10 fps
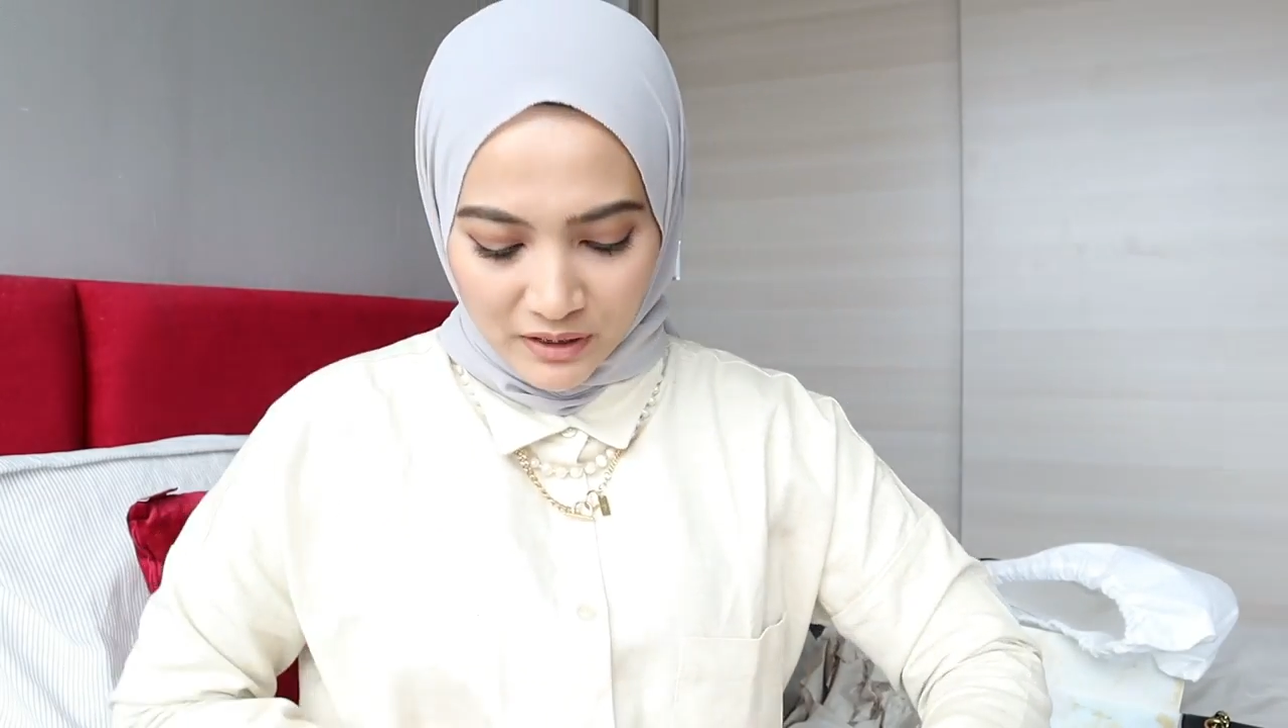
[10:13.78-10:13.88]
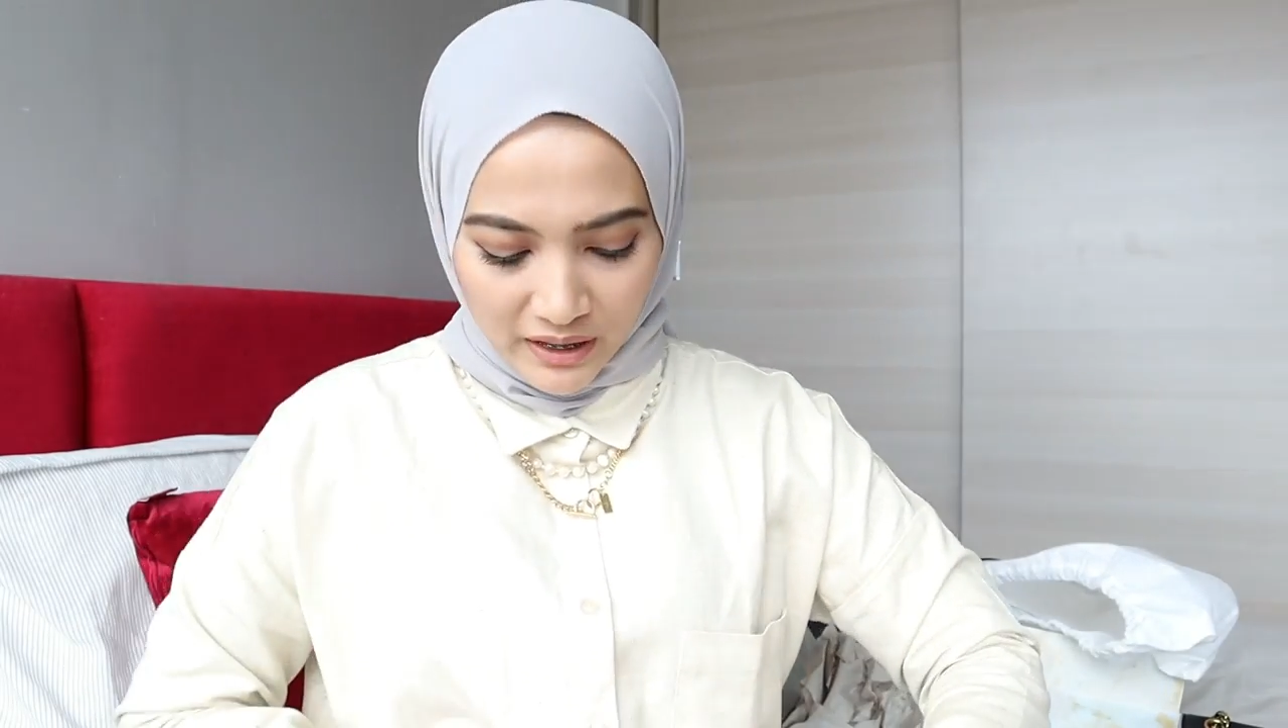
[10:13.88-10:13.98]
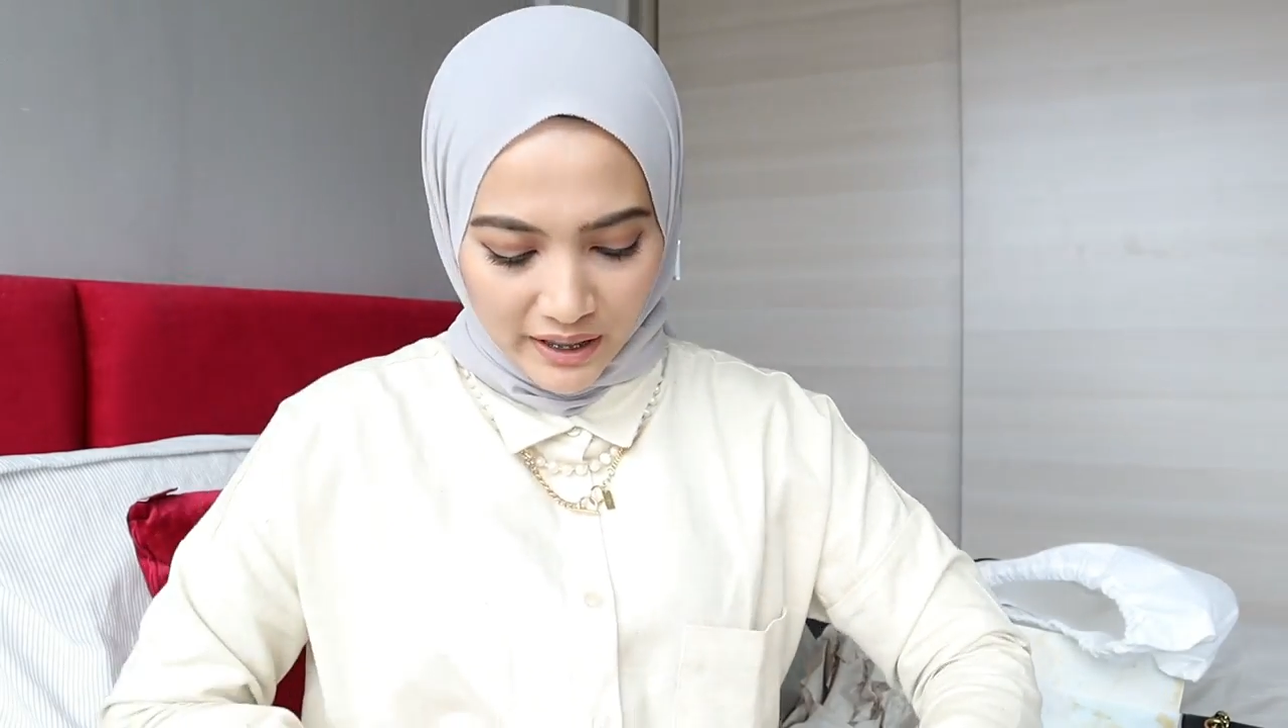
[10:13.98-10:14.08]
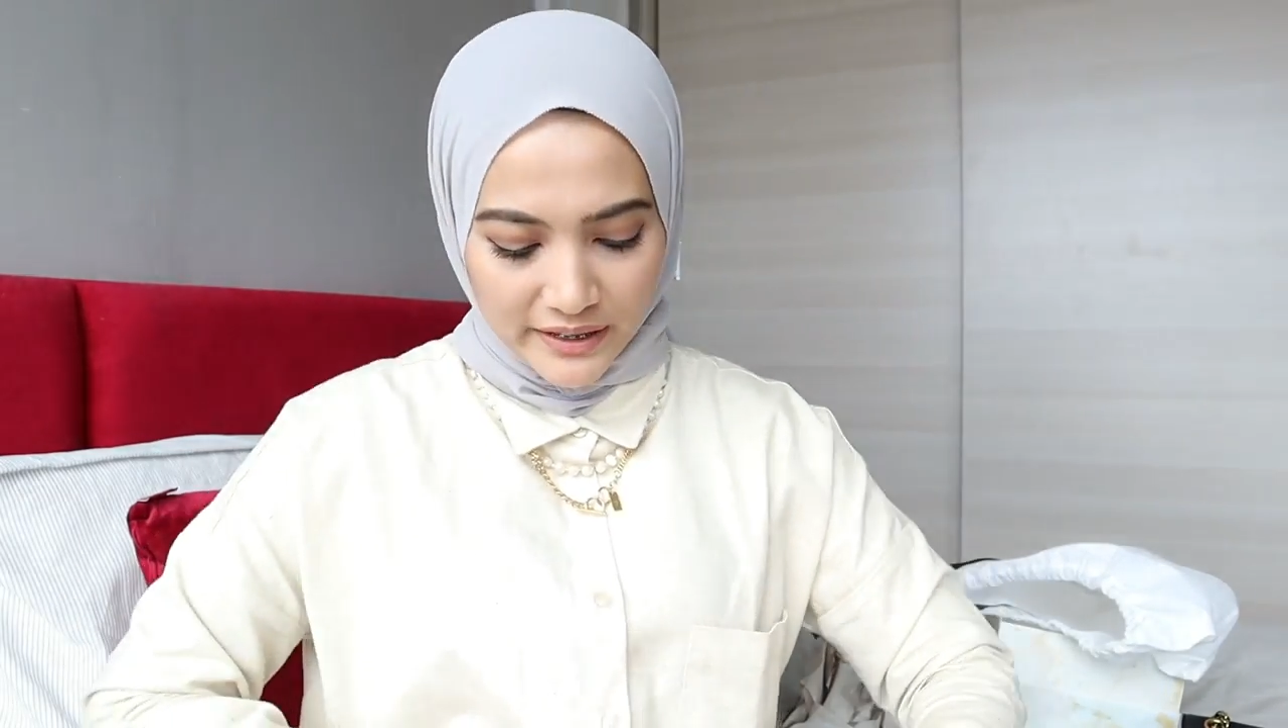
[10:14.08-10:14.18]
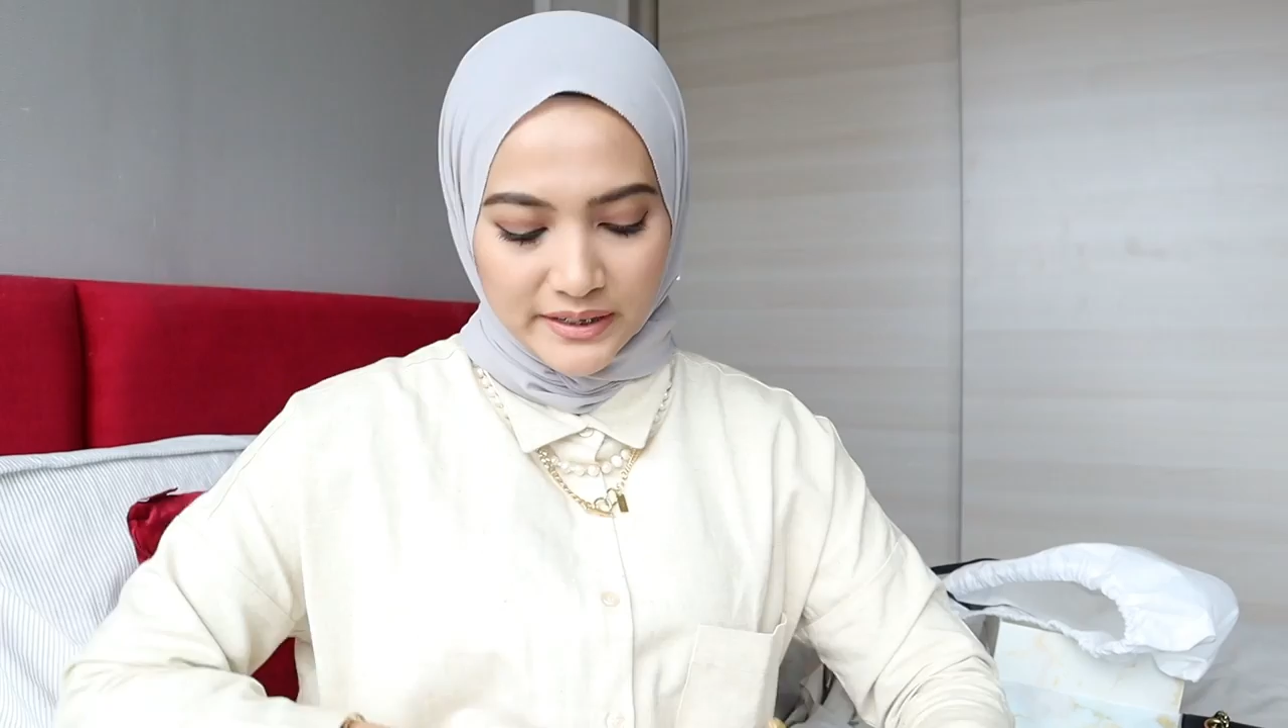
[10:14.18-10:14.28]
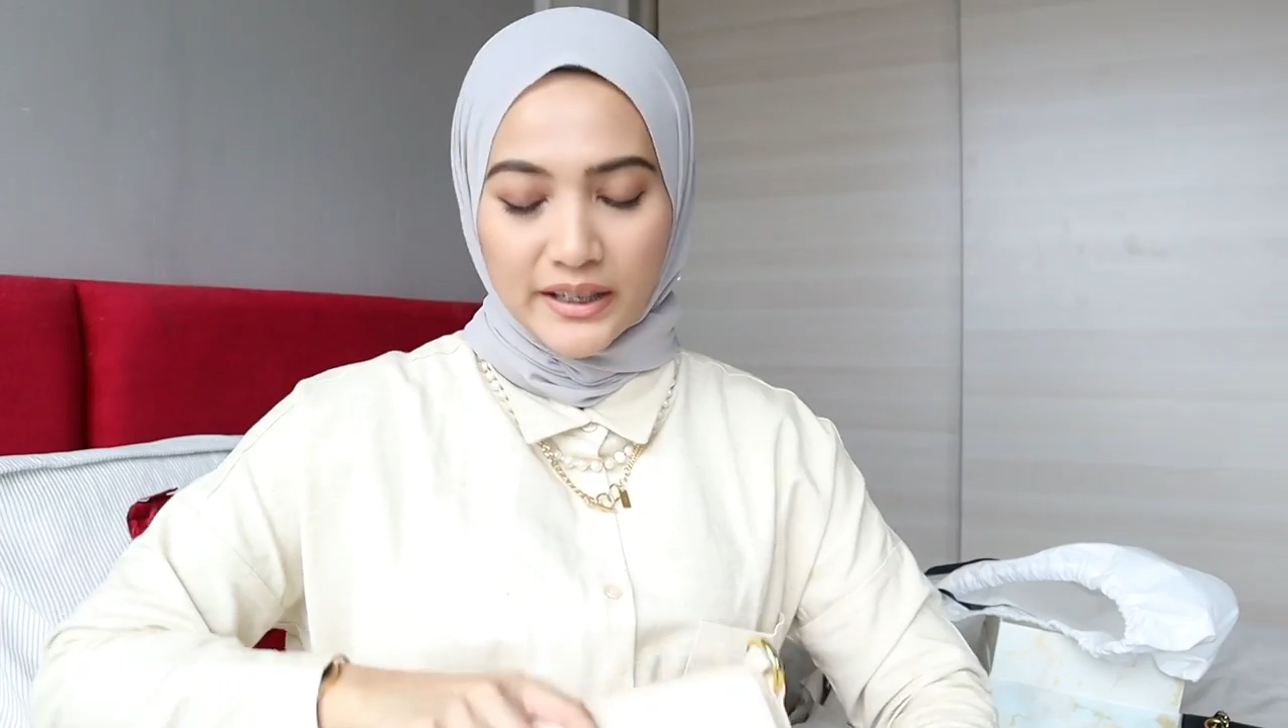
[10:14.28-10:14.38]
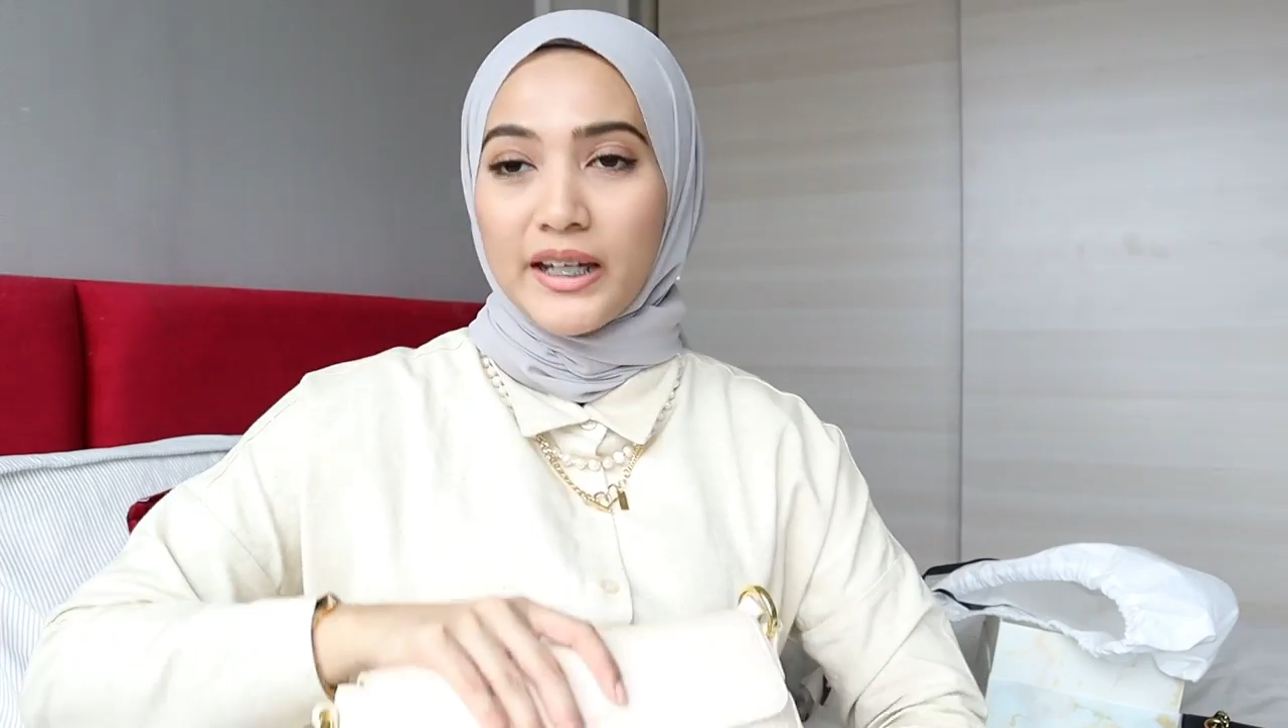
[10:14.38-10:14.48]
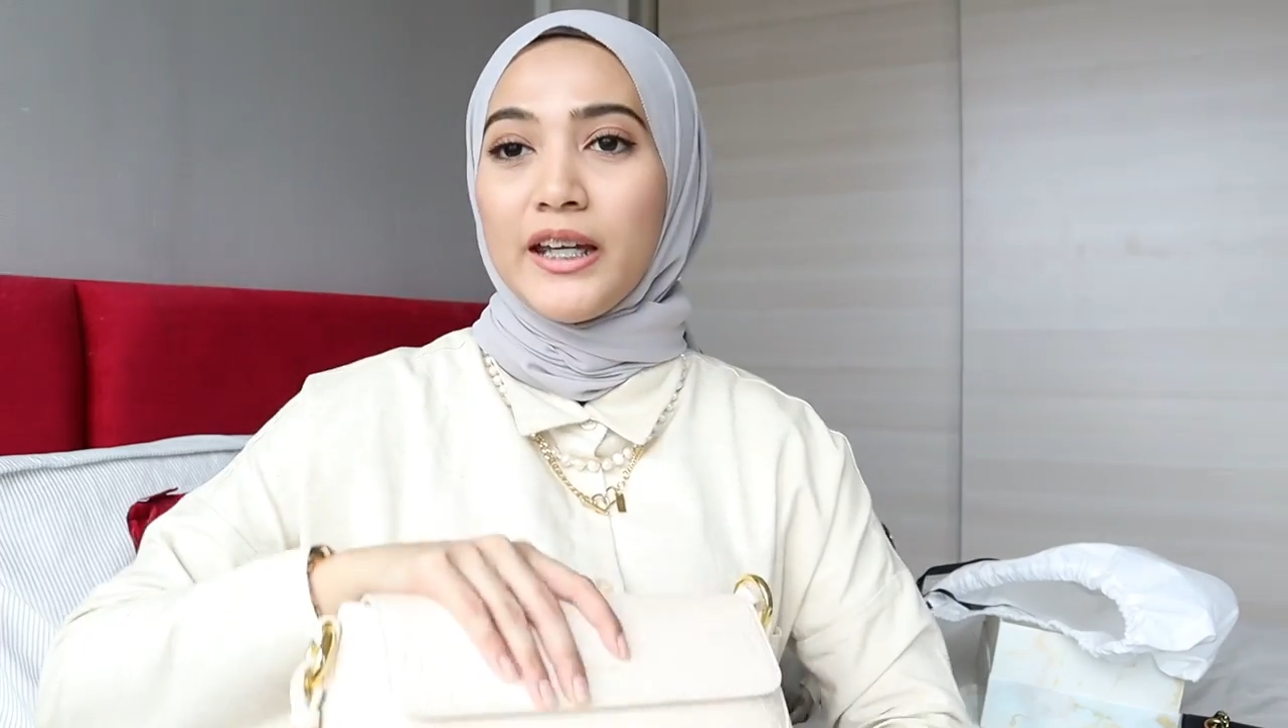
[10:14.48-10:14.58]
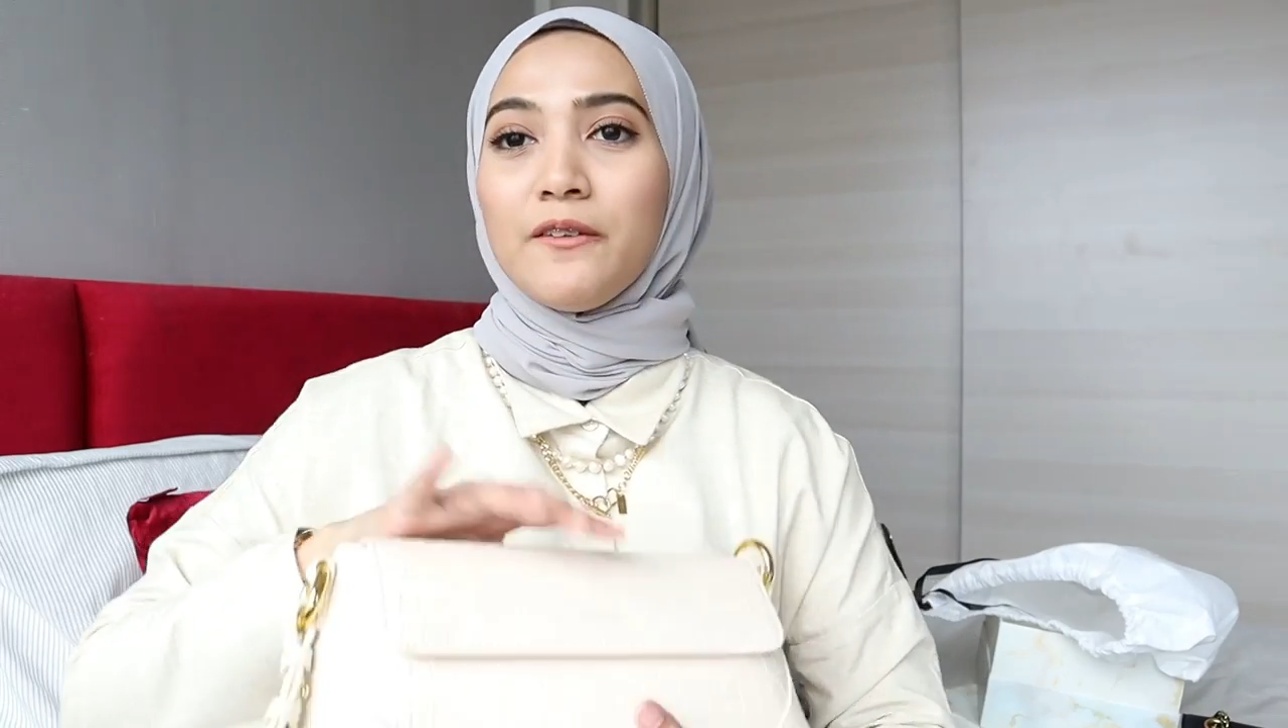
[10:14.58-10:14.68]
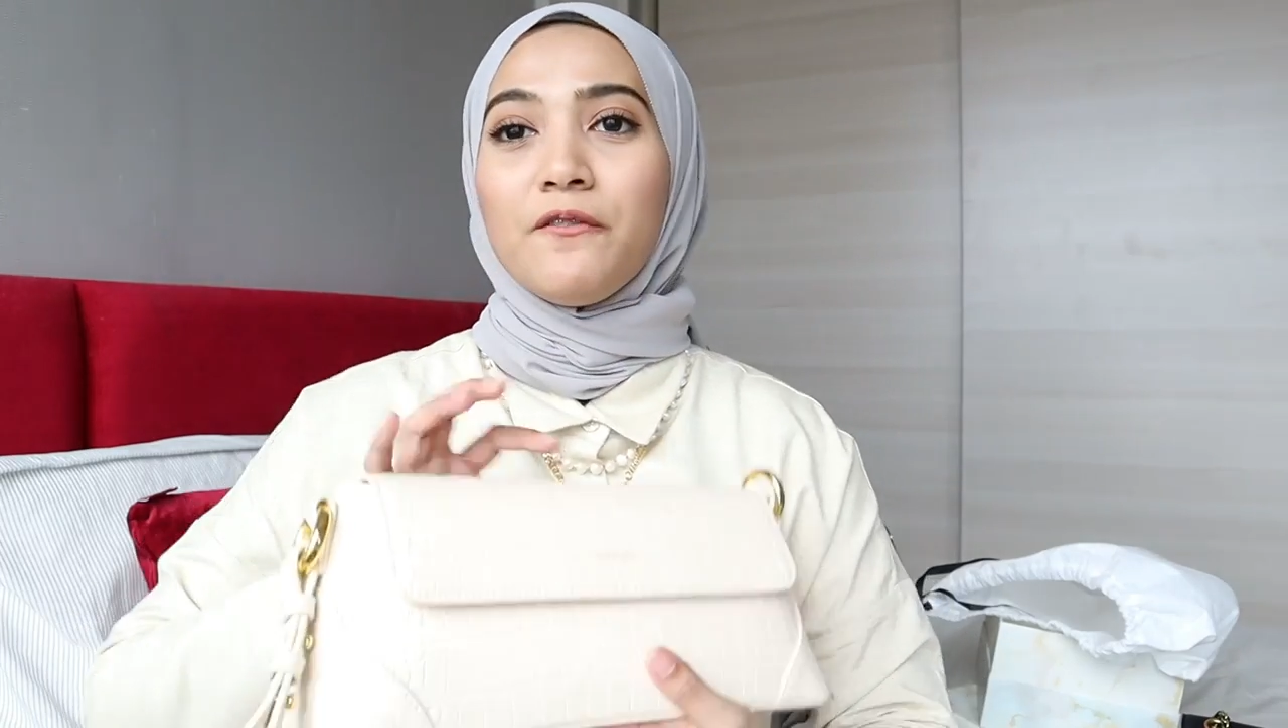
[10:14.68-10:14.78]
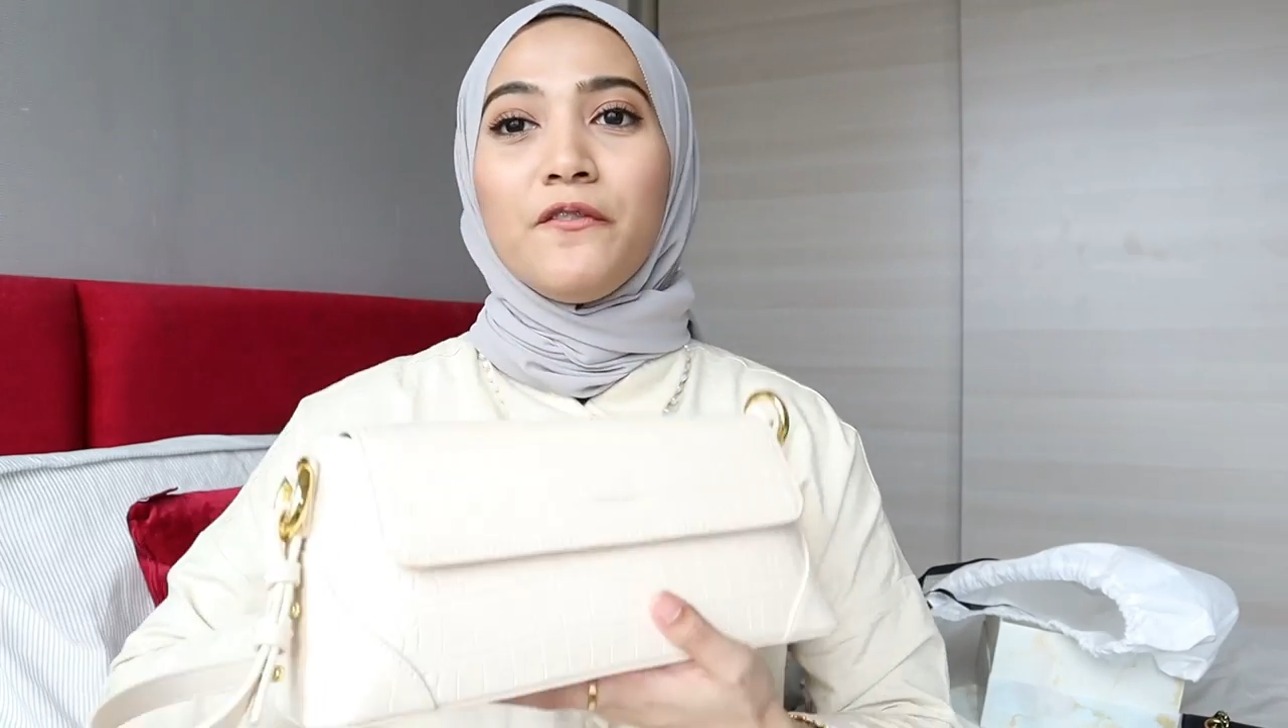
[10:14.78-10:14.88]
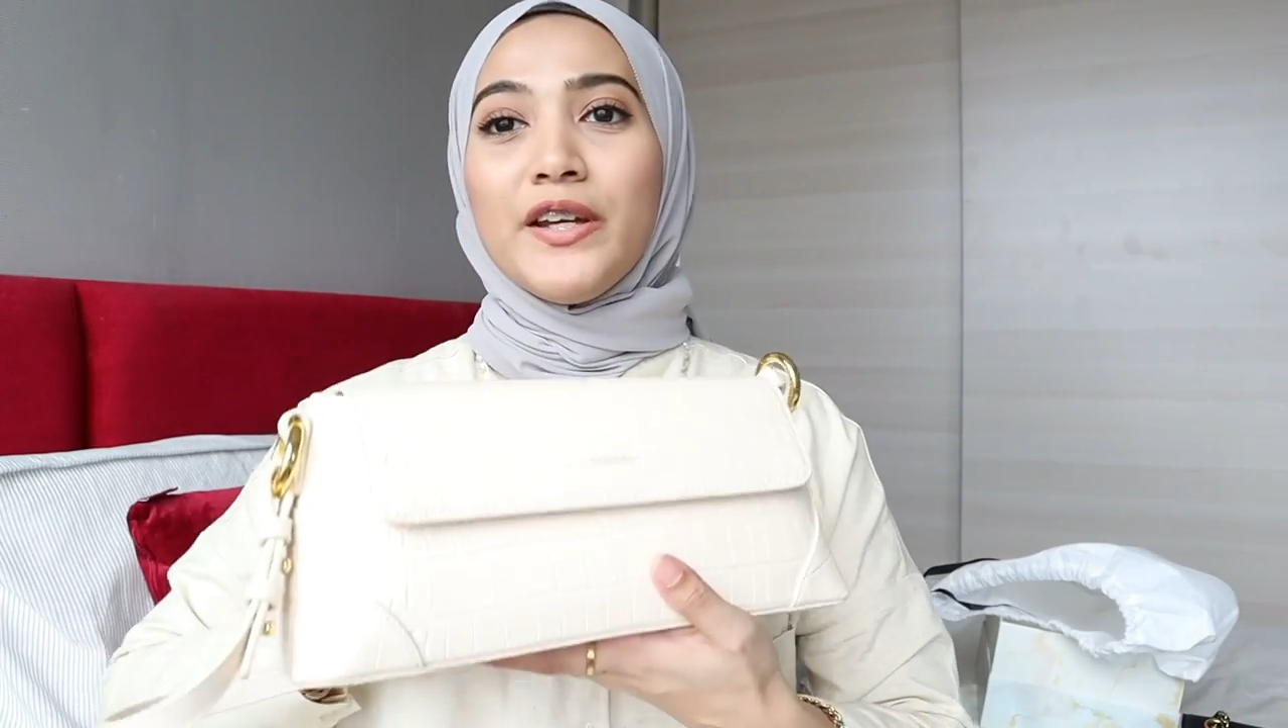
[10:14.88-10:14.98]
Guys, it